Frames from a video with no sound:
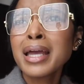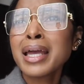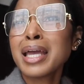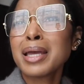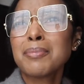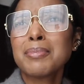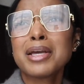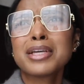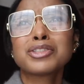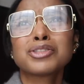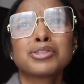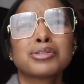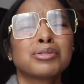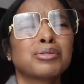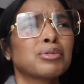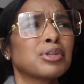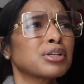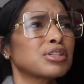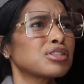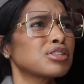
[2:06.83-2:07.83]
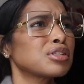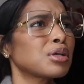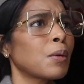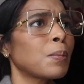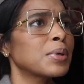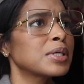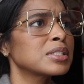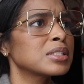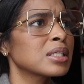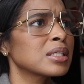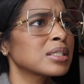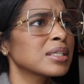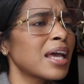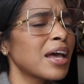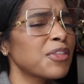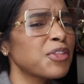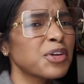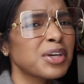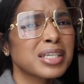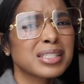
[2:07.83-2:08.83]
It makes you look so put
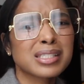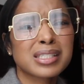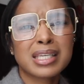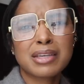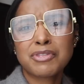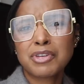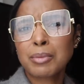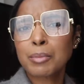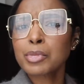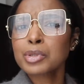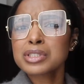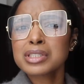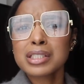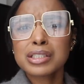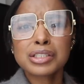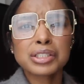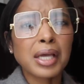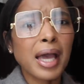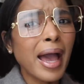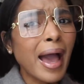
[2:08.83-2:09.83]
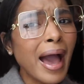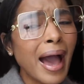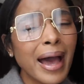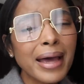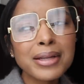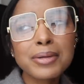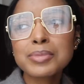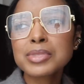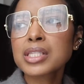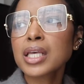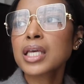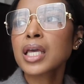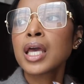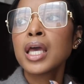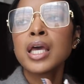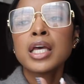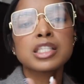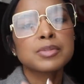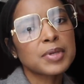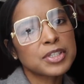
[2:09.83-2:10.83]
together. It's giving Morticia Adams, like,
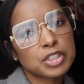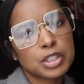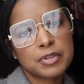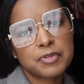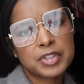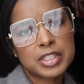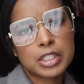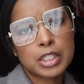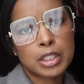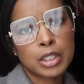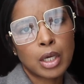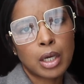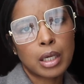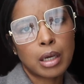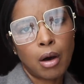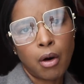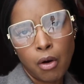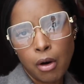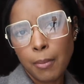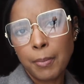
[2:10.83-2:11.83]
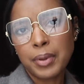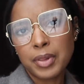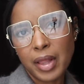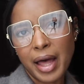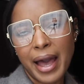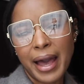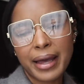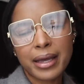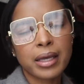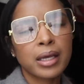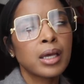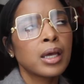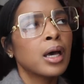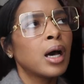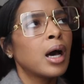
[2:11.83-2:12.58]
especially if it's in all black.